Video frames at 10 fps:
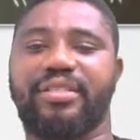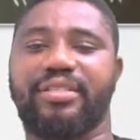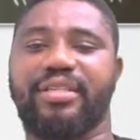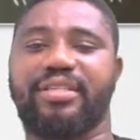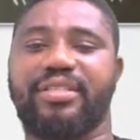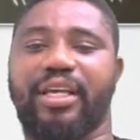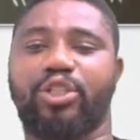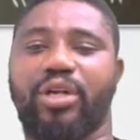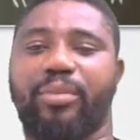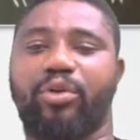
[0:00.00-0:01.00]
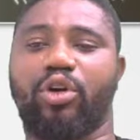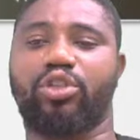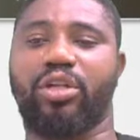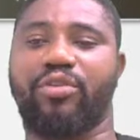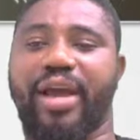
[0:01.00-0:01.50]
Is it sexual
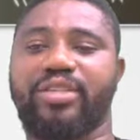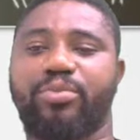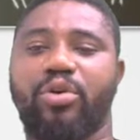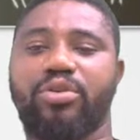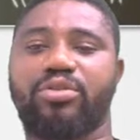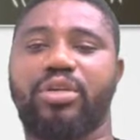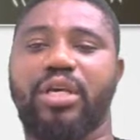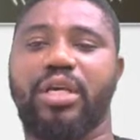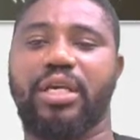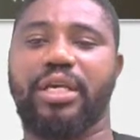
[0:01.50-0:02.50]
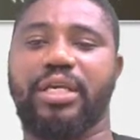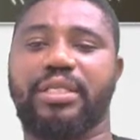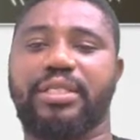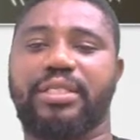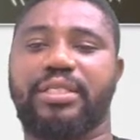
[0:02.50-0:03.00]
reproduction in rhizopus?
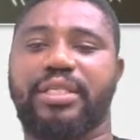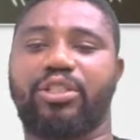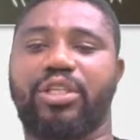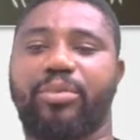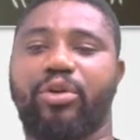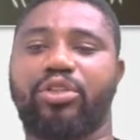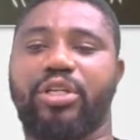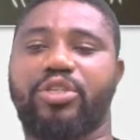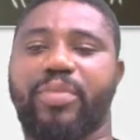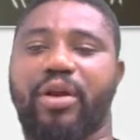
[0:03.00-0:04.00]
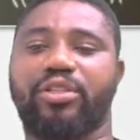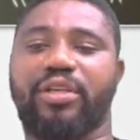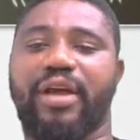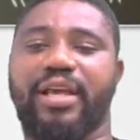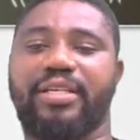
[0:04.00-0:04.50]
Is it sexual reproduction in
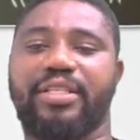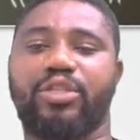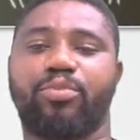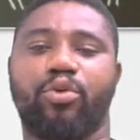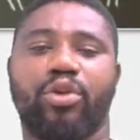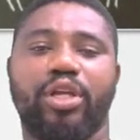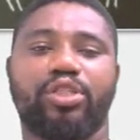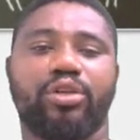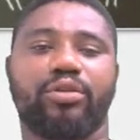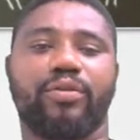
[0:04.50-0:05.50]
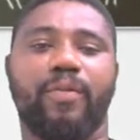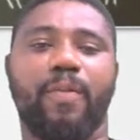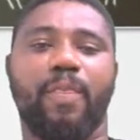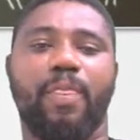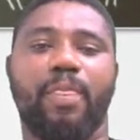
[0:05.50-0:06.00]
Spirogyra? Is it sporulation?
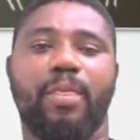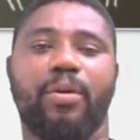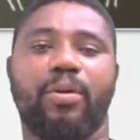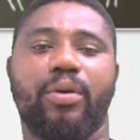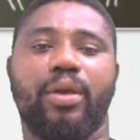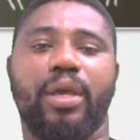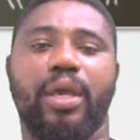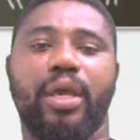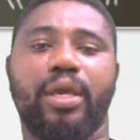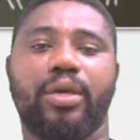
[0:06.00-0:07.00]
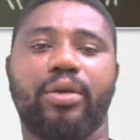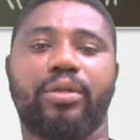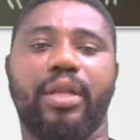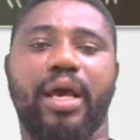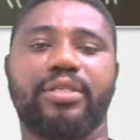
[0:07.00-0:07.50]
Okay,
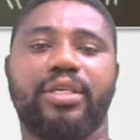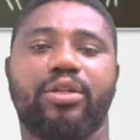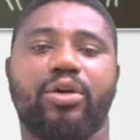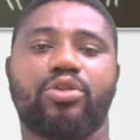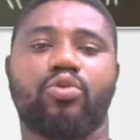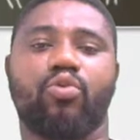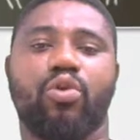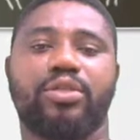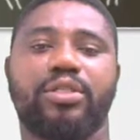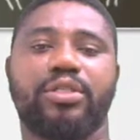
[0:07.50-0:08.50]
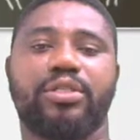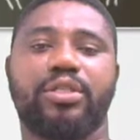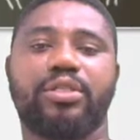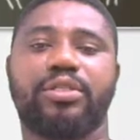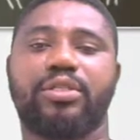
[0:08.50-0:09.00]
they're asking us what is
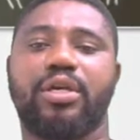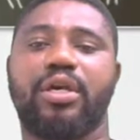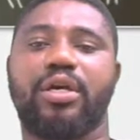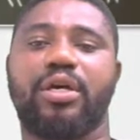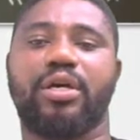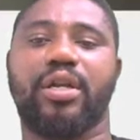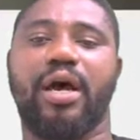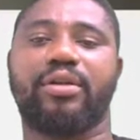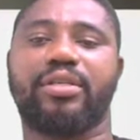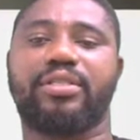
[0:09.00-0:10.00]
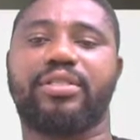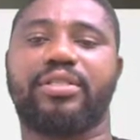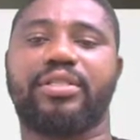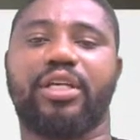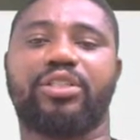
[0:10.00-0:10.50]
this. Now this
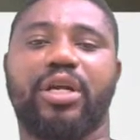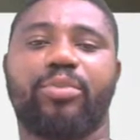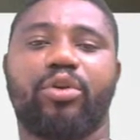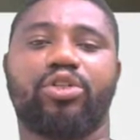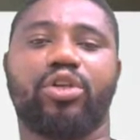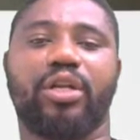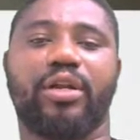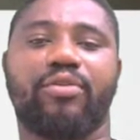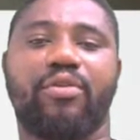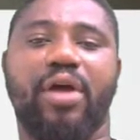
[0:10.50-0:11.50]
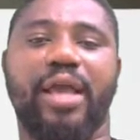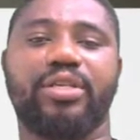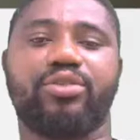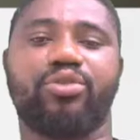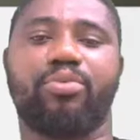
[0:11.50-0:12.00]
is sexual reproduction in
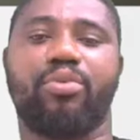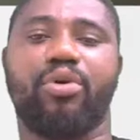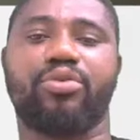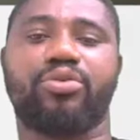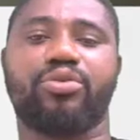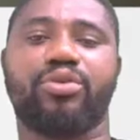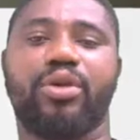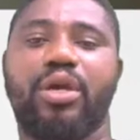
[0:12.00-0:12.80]
rhizopus.